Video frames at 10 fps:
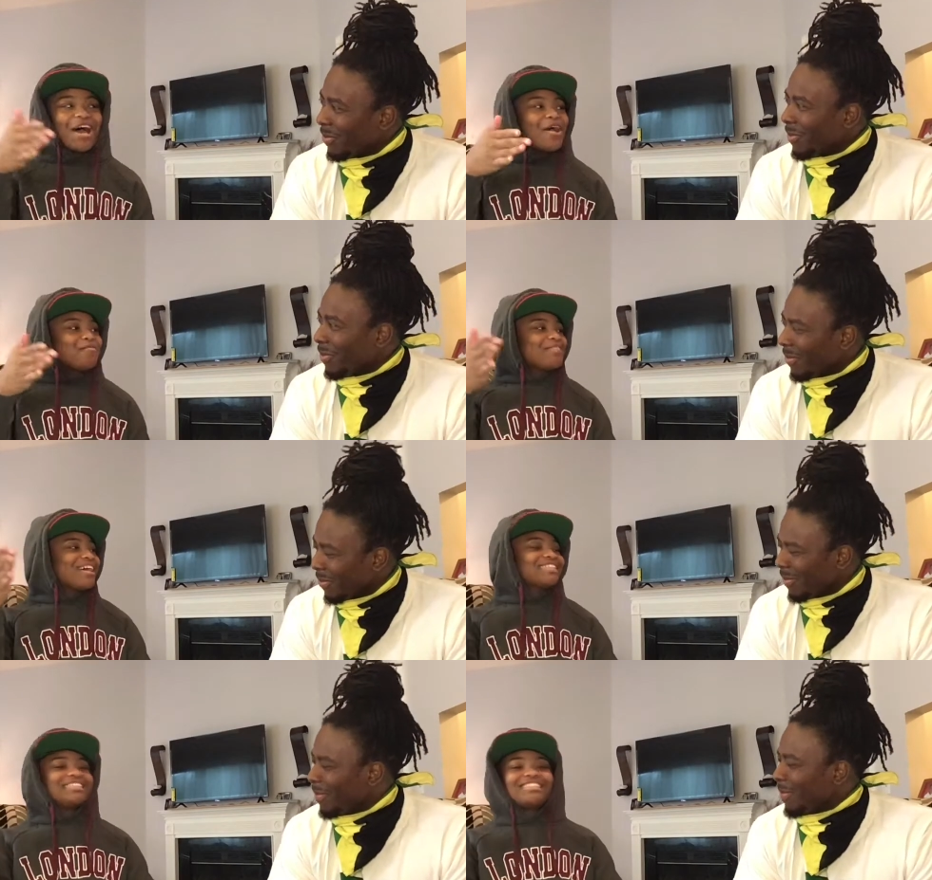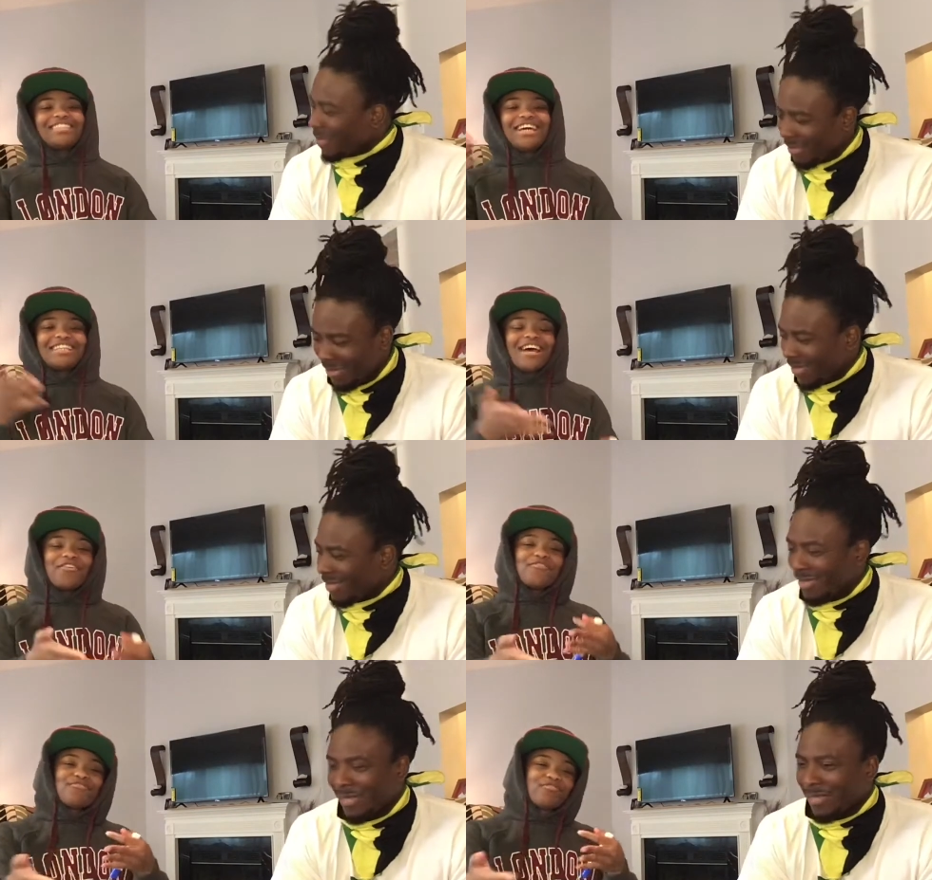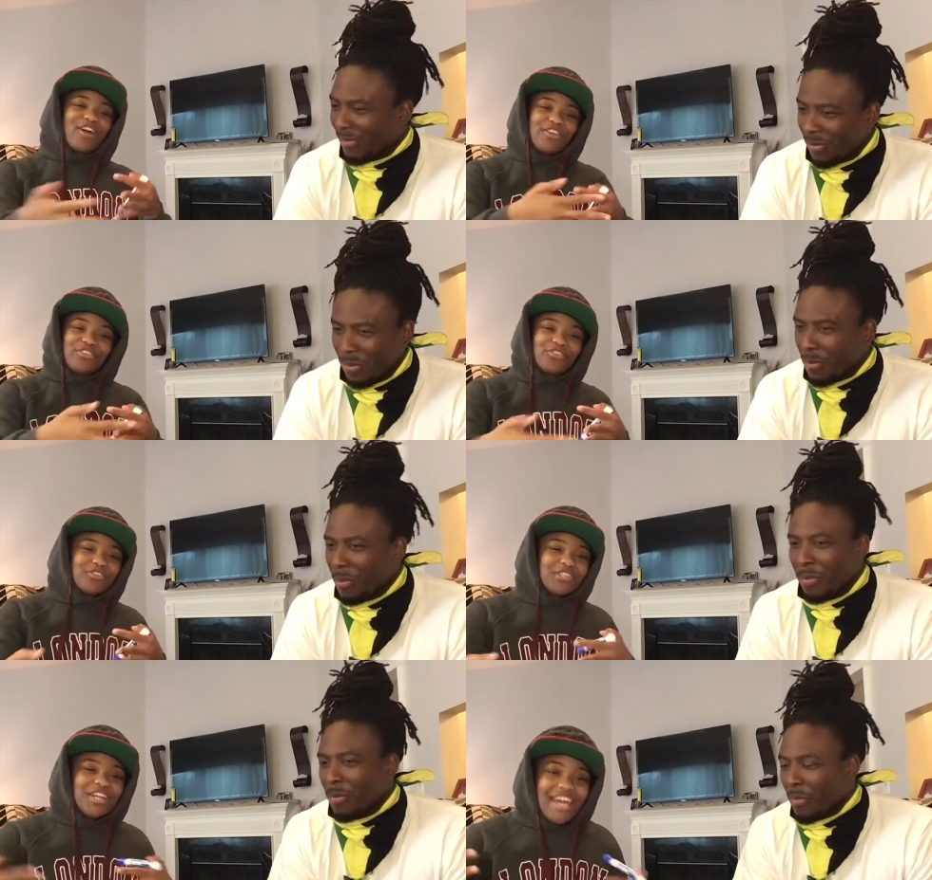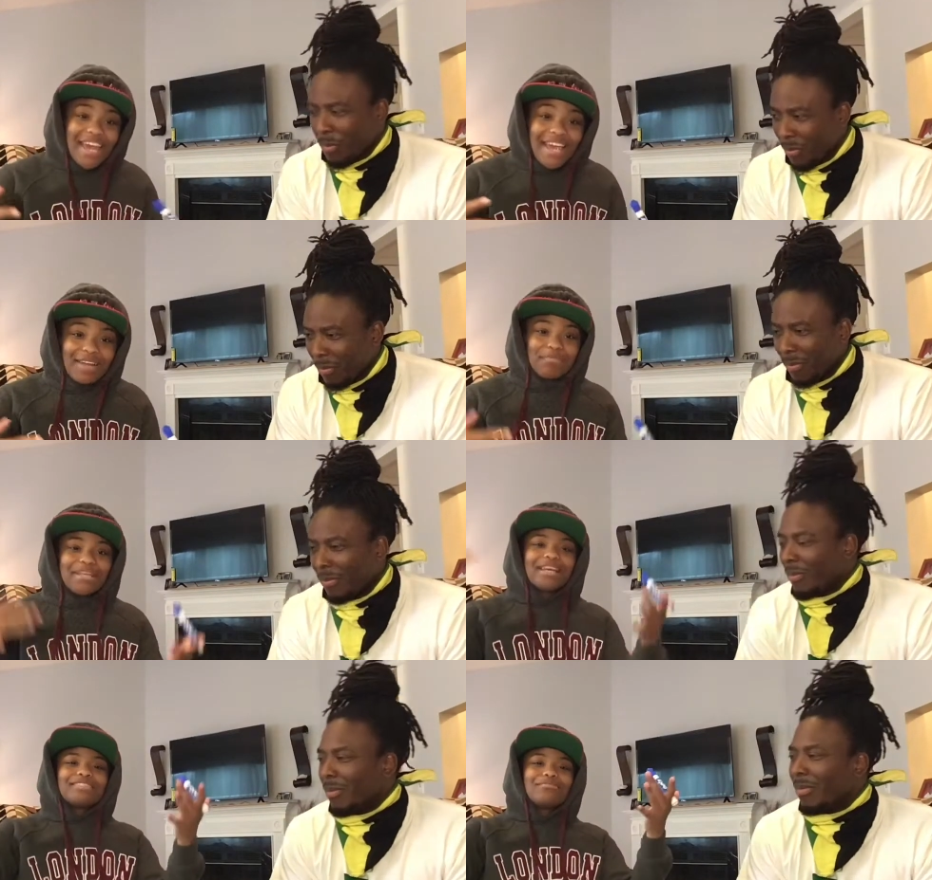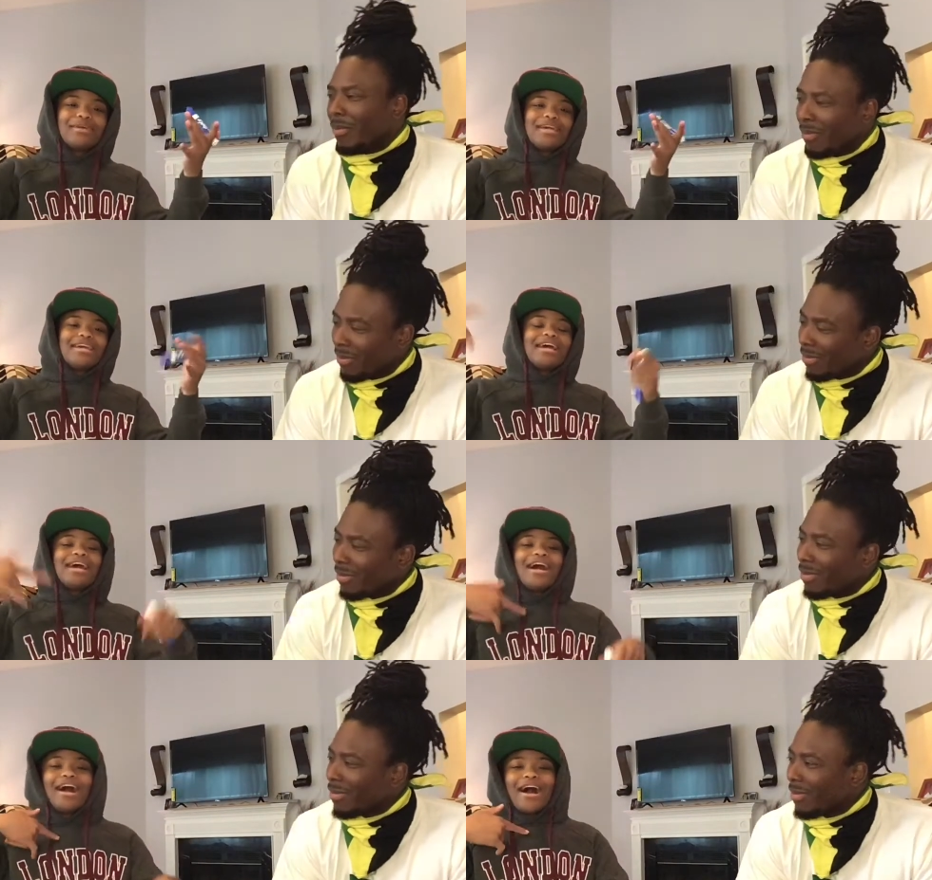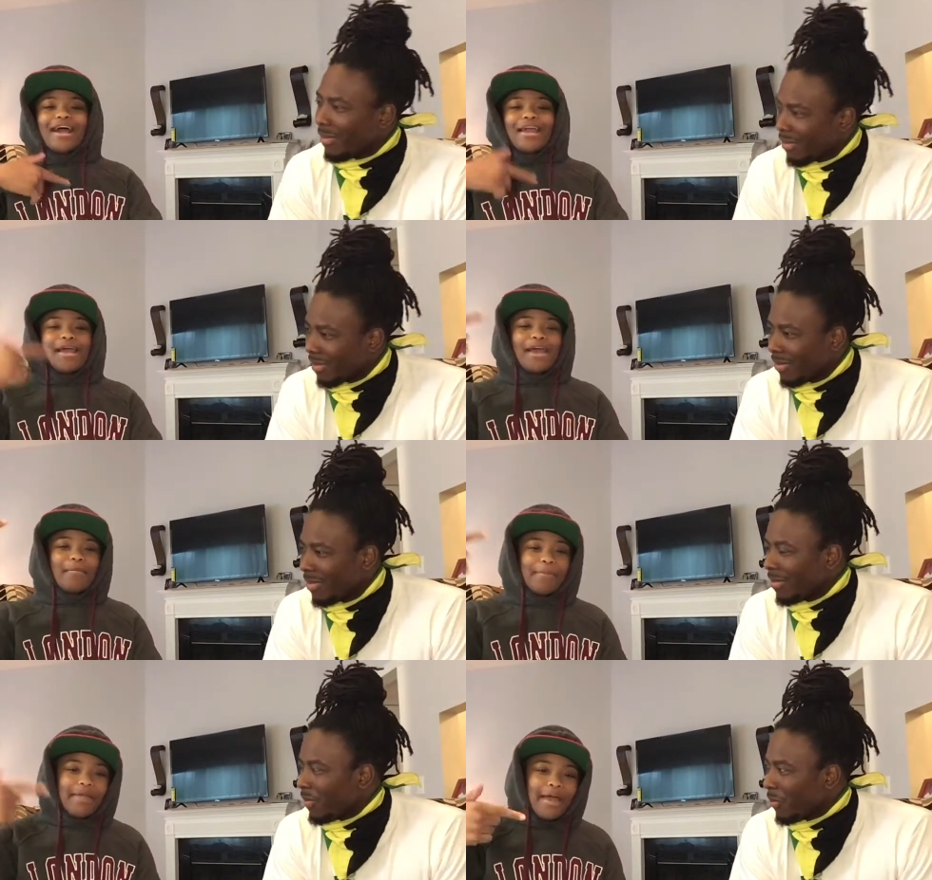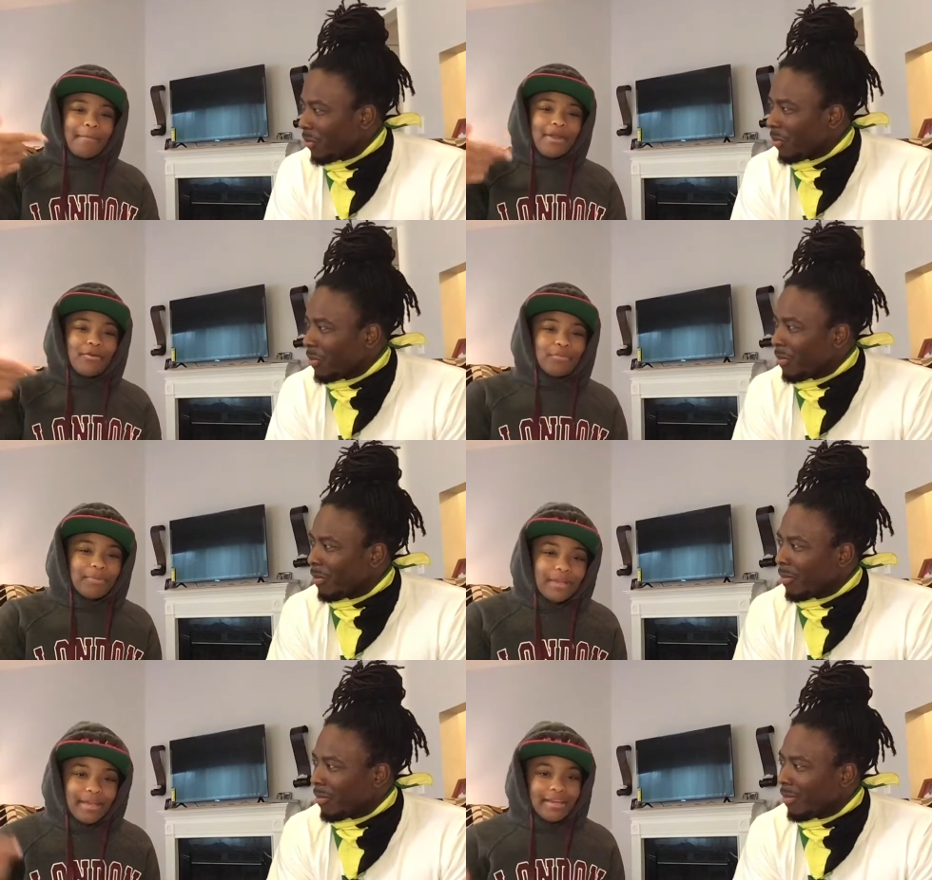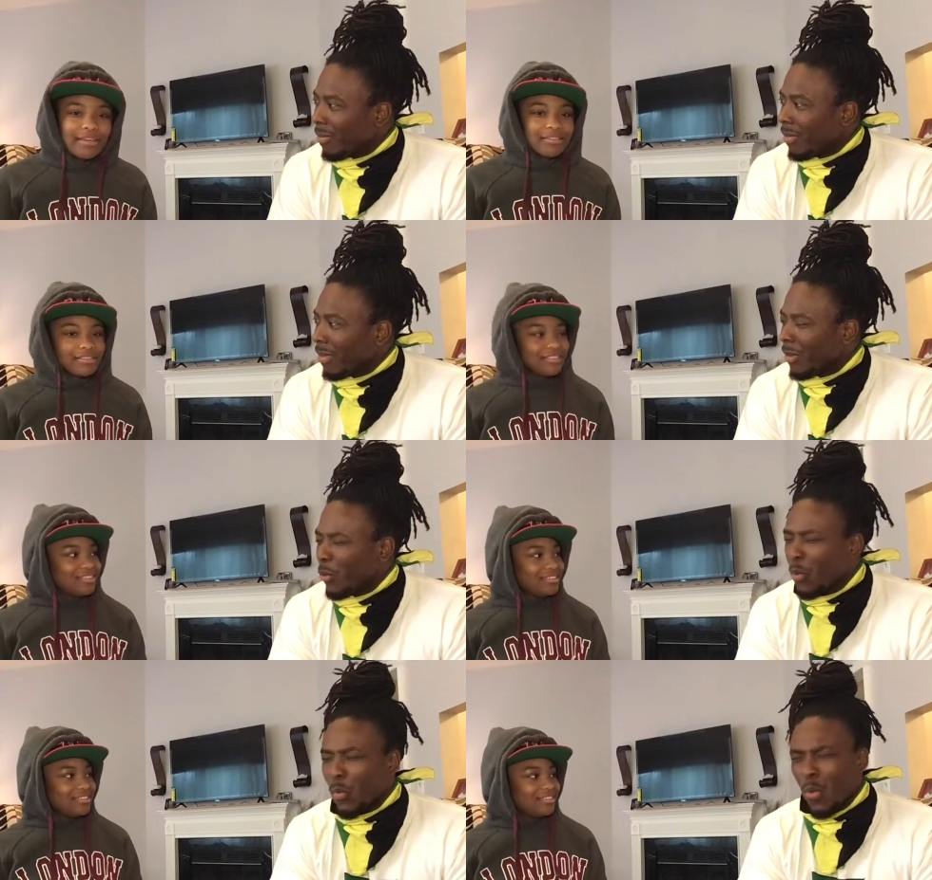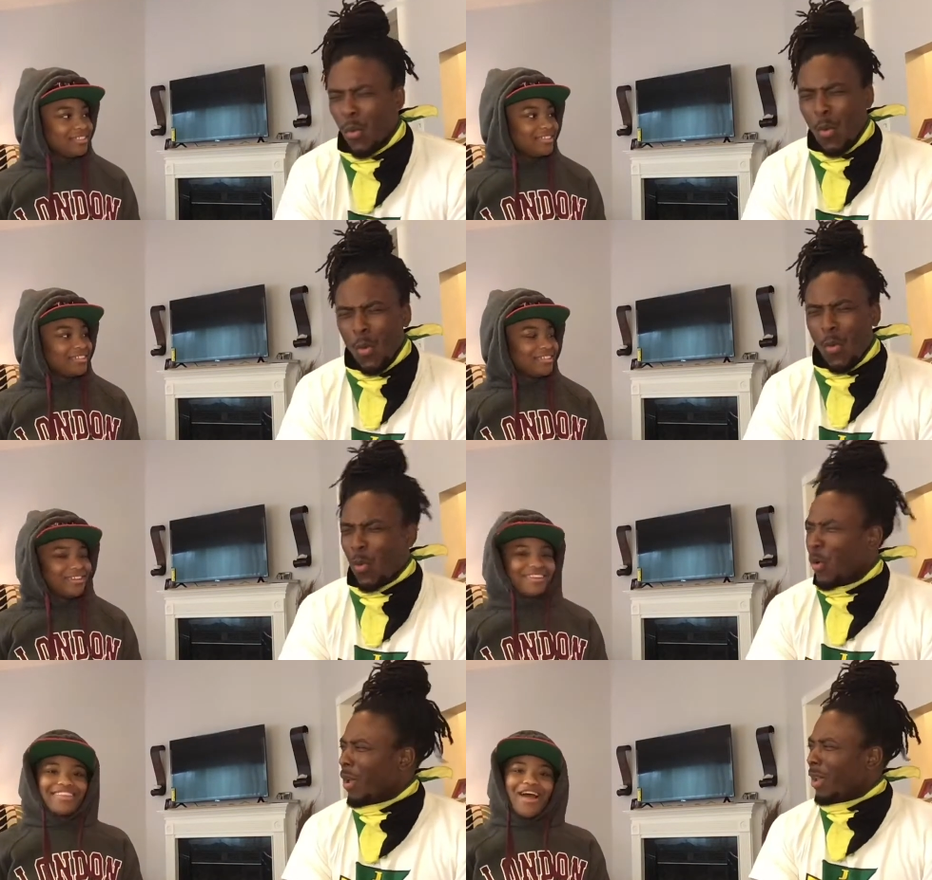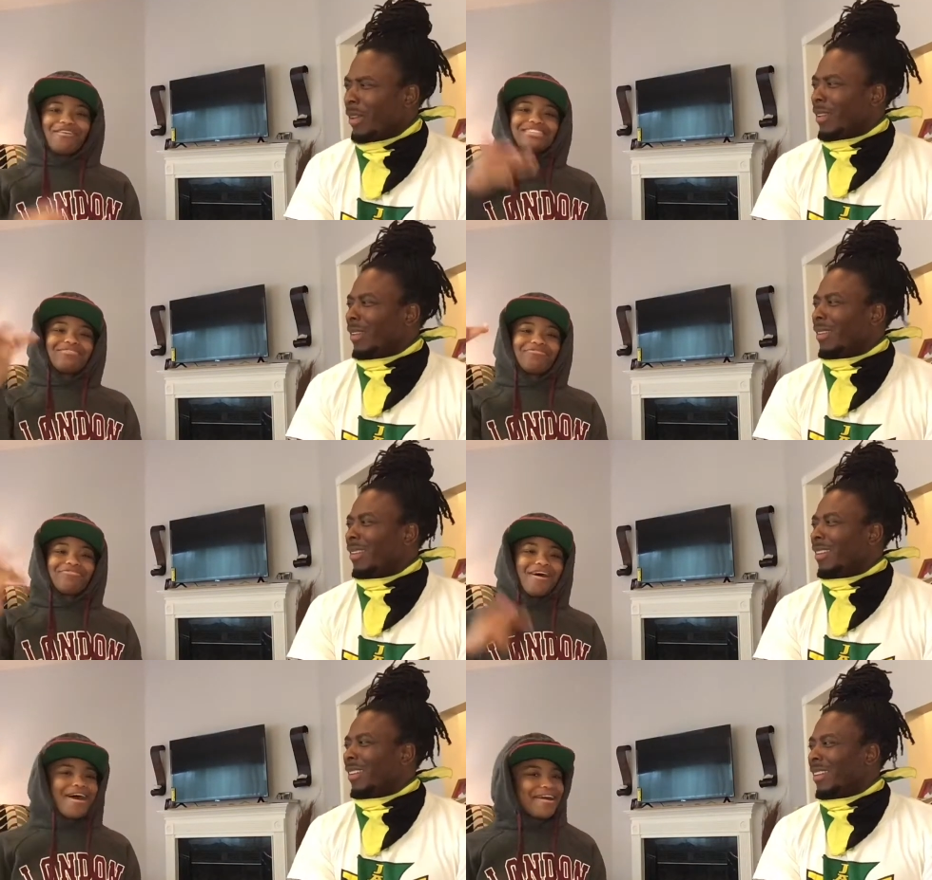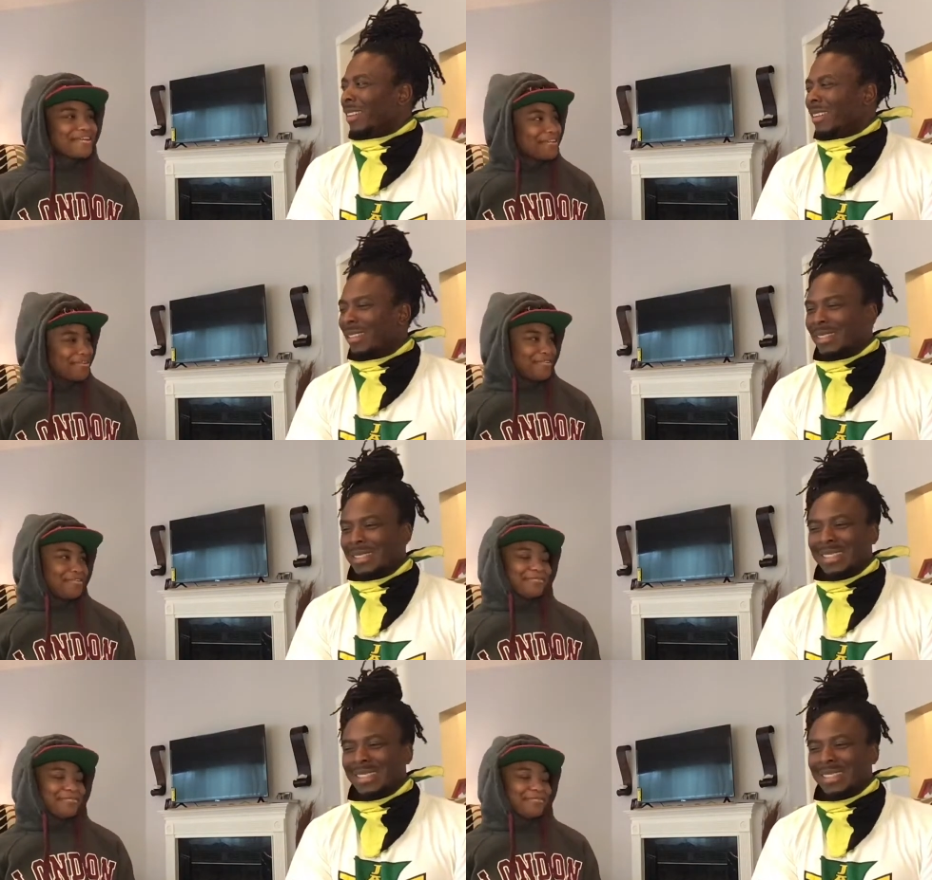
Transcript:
Speaker 1: I'm not sand. I don't run through your hand because me, I plant my own plants. Whew, that was fire.